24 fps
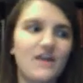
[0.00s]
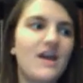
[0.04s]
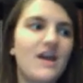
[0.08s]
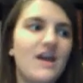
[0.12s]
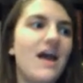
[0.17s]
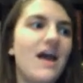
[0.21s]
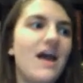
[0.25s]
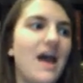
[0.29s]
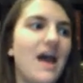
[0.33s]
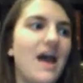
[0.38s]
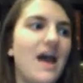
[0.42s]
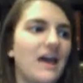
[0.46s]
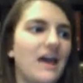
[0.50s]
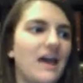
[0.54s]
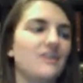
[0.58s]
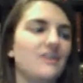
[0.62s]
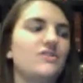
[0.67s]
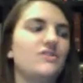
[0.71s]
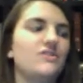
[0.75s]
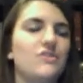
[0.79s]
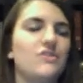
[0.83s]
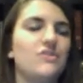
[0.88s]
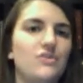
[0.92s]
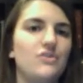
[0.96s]
and
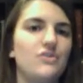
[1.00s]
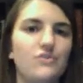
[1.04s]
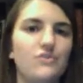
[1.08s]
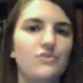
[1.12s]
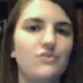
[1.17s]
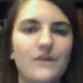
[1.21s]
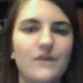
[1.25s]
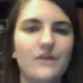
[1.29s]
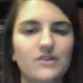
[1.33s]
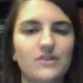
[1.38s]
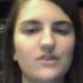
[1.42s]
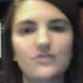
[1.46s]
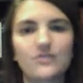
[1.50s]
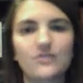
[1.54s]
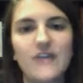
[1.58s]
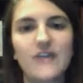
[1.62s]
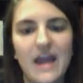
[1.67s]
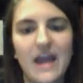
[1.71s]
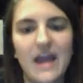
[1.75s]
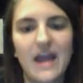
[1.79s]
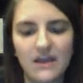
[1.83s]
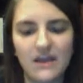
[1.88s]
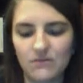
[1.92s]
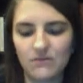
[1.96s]
you have to
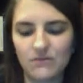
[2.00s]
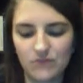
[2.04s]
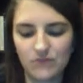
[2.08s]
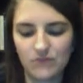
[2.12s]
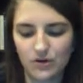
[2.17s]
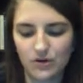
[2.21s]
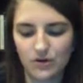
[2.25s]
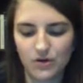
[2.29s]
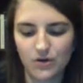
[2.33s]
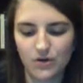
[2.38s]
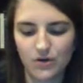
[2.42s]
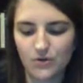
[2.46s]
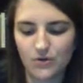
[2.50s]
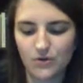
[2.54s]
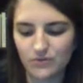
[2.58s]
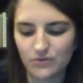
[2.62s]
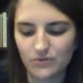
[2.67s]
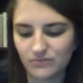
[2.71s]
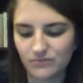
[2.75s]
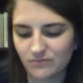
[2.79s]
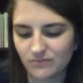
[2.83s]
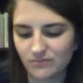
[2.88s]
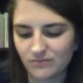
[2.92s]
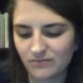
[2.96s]
create your
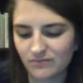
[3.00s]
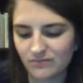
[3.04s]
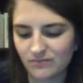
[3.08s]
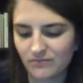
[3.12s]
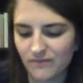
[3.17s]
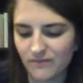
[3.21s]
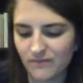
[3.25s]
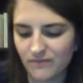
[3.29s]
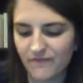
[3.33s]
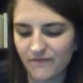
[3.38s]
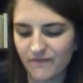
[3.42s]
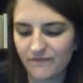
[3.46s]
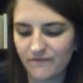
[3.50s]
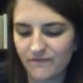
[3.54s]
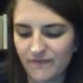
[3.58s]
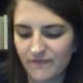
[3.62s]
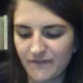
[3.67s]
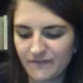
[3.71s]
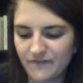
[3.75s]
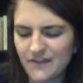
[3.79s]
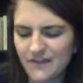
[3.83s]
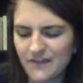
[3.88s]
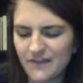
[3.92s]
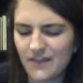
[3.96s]
own
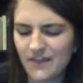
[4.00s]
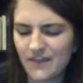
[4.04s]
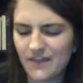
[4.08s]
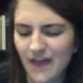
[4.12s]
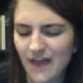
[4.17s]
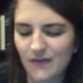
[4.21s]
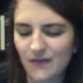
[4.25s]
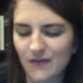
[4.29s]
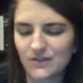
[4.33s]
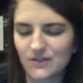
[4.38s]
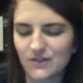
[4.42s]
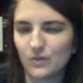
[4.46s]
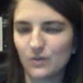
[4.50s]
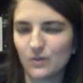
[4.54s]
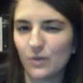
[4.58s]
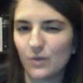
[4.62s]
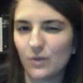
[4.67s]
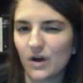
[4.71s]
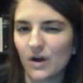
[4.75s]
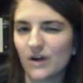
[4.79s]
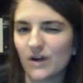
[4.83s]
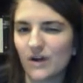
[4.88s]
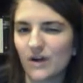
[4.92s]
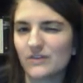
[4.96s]
50,000
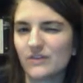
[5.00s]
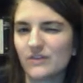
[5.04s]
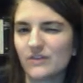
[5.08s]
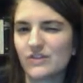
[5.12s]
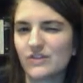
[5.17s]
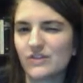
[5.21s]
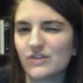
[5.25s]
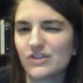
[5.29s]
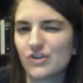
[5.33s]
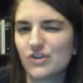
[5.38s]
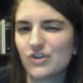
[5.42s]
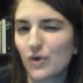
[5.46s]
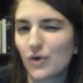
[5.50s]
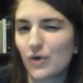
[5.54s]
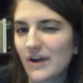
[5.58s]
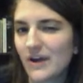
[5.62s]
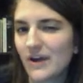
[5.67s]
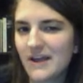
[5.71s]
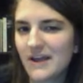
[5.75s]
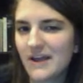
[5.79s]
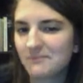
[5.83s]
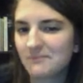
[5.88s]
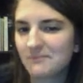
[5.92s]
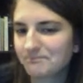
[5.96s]
word
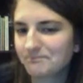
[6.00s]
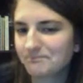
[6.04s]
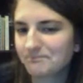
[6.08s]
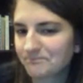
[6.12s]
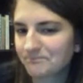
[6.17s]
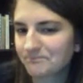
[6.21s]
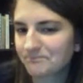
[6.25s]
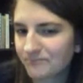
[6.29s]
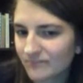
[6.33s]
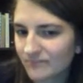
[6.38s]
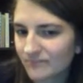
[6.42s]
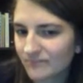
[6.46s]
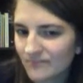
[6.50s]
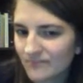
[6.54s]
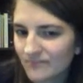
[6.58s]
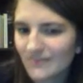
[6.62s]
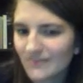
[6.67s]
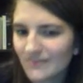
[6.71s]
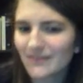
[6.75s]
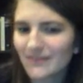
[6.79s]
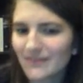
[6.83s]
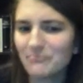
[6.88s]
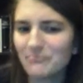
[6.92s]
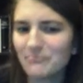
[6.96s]
story
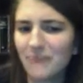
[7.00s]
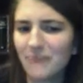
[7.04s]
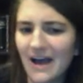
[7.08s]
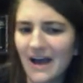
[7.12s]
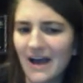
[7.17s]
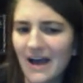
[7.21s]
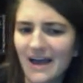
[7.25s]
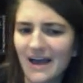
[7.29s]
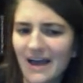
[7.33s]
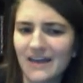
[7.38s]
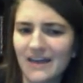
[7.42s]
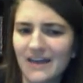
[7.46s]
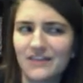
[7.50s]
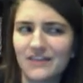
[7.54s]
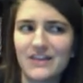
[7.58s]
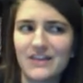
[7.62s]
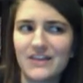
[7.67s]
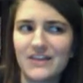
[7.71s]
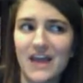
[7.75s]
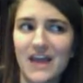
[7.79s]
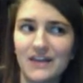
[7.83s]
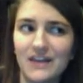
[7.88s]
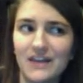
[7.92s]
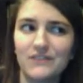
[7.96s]
by the
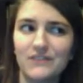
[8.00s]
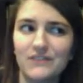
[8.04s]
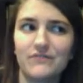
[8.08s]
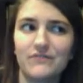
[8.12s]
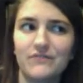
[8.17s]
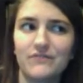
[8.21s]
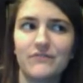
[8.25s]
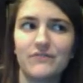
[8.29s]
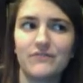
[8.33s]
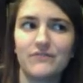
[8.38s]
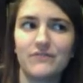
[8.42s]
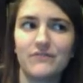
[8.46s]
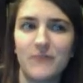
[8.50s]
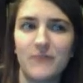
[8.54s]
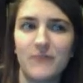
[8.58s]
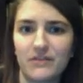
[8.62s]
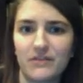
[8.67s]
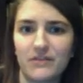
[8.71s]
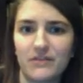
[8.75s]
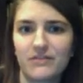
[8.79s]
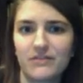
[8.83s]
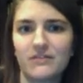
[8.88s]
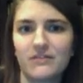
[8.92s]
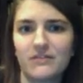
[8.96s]
end of the month.
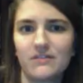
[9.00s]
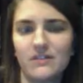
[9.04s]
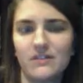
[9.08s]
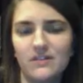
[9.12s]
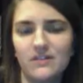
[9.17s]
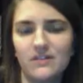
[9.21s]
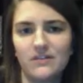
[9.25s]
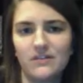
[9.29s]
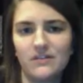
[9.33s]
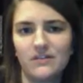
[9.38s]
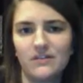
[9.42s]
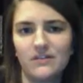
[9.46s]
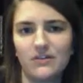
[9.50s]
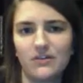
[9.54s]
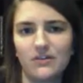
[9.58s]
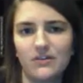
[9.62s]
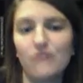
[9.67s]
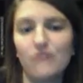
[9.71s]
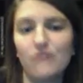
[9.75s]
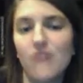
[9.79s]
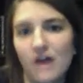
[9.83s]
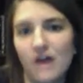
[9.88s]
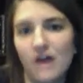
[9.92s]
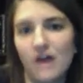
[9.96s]
Your own
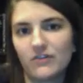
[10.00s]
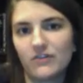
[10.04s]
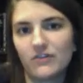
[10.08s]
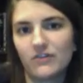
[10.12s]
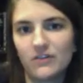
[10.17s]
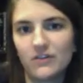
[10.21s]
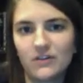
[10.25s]
novel.